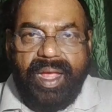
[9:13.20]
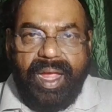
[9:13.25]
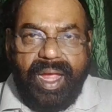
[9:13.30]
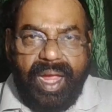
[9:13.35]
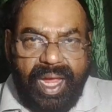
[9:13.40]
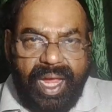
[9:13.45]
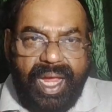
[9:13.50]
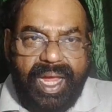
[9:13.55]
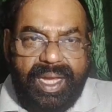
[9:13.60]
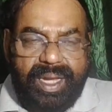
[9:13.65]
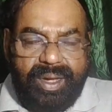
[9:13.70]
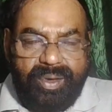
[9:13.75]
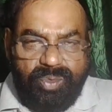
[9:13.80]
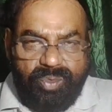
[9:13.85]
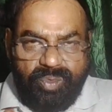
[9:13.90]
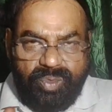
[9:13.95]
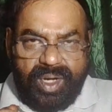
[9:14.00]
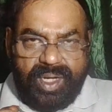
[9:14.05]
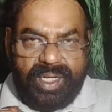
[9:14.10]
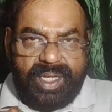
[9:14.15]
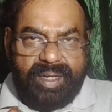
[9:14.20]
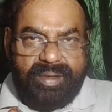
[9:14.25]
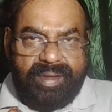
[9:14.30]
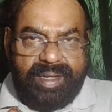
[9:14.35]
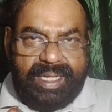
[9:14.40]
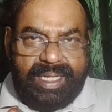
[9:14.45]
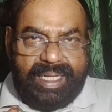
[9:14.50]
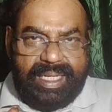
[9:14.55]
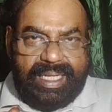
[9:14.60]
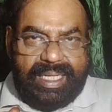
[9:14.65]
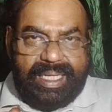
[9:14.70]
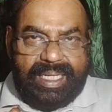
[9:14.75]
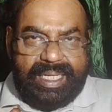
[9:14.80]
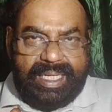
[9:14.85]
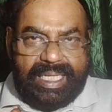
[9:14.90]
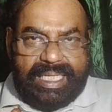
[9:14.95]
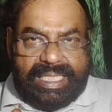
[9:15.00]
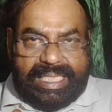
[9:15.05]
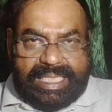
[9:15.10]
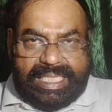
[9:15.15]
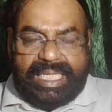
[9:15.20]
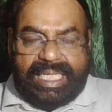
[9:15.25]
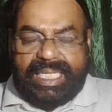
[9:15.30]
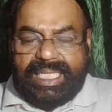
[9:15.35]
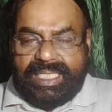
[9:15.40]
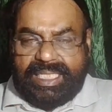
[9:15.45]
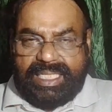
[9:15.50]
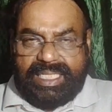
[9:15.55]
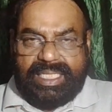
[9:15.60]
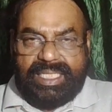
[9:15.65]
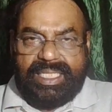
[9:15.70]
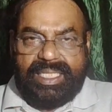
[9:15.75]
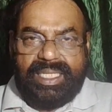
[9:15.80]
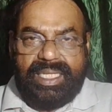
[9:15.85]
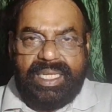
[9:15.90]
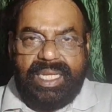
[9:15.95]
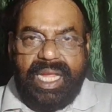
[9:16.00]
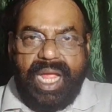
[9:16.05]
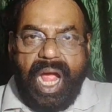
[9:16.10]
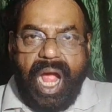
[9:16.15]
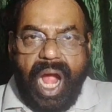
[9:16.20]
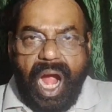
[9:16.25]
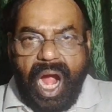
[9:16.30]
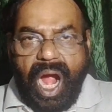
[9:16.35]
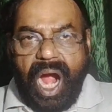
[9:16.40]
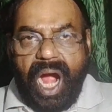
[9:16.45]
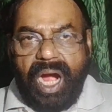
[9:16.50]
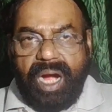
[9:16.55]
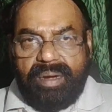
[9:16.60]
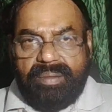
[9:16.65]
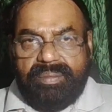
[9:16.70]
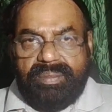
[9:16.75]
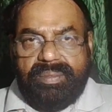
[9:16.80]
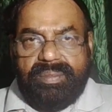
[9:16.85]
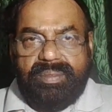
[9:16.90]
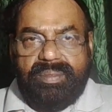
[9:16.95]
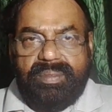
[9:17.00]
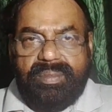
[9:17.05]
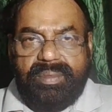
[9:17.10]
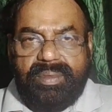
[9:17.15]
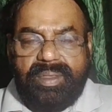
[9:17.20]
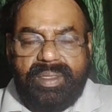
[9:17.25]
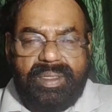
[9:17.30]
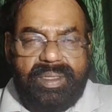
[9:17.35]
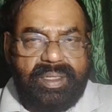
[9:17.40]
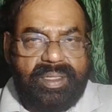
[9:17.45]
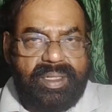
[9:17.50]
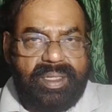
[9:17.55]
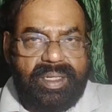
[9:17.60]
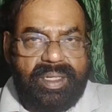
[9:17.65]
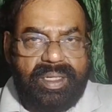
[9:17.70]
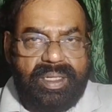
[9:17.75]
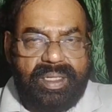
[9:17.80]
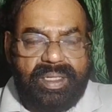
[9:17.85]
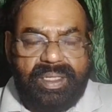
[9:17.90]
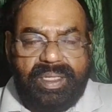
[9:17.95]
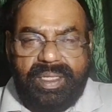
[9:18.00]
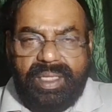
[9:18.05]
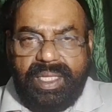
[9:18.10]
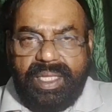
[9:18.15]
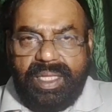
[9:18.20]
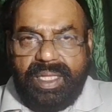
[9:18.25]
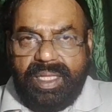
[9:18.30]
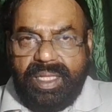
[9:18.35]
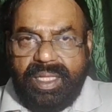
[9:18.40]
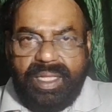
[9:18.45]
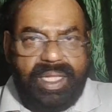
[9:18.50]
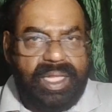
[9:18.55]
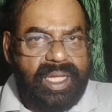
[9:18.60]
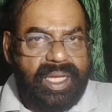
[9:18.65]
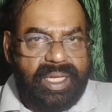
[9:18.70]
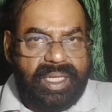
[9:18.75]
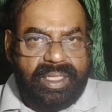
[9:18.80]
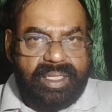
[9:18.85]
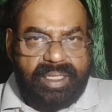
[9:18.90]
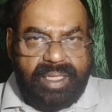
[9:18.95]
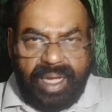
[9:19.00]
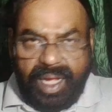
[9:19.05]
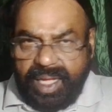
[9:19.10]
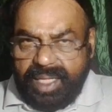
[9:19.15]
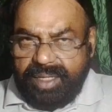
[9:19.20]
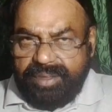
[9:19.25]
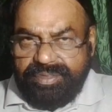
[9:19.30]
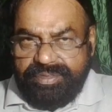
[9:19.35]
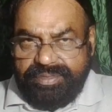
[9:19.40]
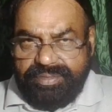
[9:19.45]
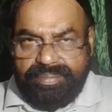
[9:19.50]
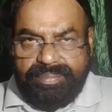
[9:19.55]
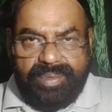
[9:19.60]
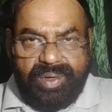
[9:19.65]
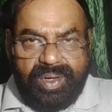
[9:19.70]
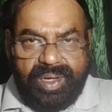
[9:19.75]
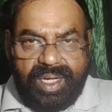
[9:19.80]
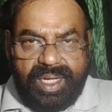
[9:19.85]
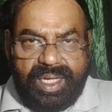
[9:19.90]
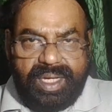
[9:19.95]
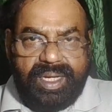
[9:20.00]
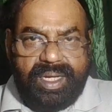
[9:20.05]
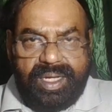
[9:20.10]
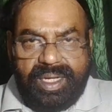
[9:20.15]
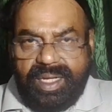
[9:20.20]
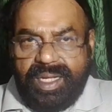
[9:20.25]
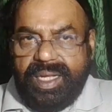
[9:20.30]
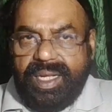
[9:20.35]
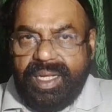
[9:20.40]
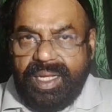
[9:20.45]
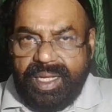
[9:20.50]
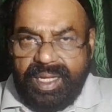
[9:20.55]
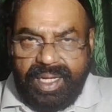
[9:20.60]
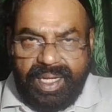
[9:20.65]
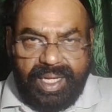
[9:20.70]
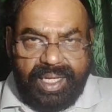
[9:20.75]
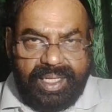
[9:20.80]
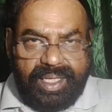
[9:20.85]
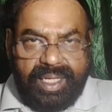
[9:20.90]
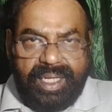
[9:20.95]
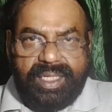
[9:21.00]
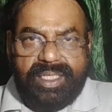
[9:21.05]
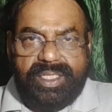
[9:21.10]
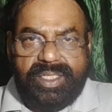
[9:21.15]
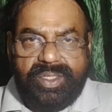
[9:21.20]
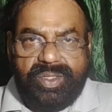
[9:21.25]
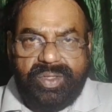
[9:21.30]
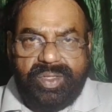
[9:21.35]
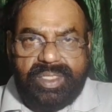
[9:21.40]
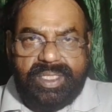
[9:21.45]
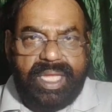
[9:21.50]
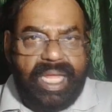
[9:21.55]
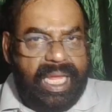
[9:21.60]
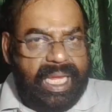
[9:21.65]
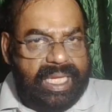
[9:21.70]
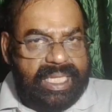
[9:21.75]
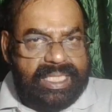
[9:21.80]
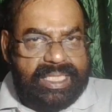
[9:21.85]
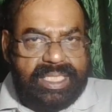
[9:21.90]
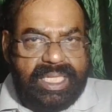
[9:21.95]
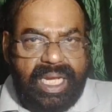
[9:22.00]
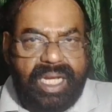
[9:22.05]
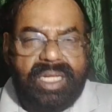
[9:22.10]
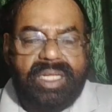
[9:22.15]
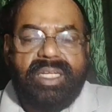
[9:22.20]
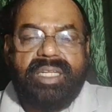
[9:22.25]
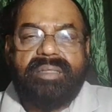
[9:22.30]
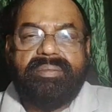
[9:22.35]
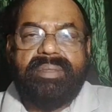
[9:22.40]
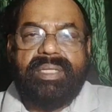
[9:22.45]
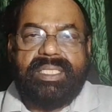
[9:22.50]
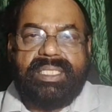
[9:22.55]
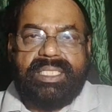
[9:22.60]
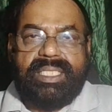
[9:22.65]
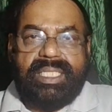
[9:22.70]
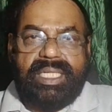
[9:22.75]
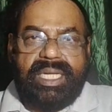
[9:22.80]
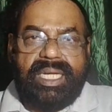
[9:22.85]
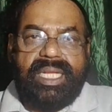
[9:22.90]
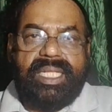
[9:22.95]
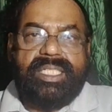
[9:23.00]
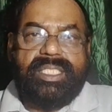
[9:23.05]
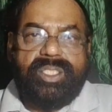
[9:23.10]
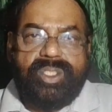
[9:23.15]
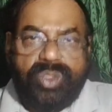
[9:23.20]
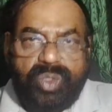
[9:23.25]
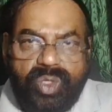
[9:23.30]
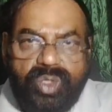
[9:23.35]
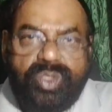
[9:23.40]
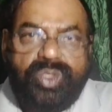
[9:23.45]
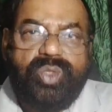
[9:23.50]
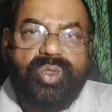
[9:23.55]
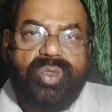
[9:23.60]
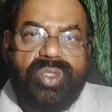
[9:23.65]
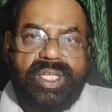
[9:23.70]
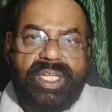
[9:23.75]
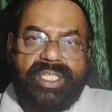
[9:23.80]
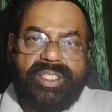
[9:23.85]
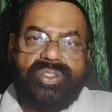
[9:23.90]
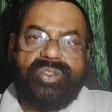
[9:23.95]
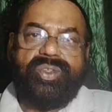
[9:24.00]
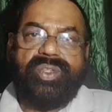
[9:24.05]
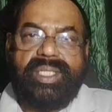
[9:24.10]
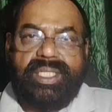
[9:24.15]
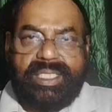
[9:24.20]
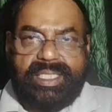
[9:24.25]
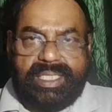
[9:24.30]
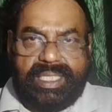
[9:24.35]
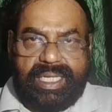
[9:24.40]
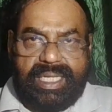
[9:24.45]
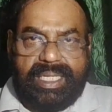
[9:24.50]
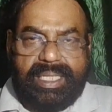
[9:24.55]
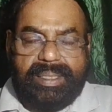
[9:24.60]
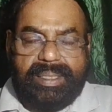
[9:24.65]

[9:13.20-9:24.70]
And whatever destruction, harm the tariff monger intends to us shall not materialize so soon and so easily.